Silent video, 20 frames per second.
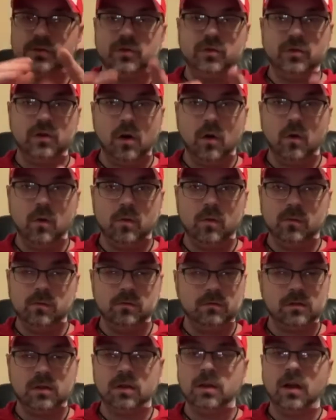no
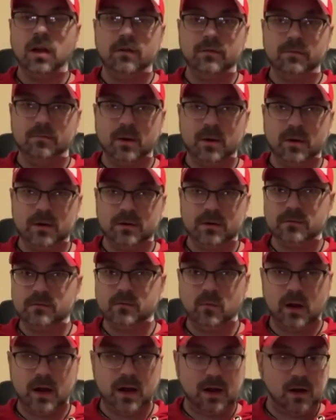glove burn,
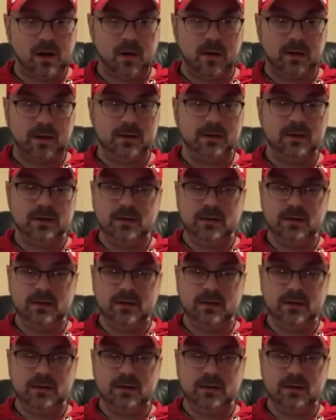what I call it,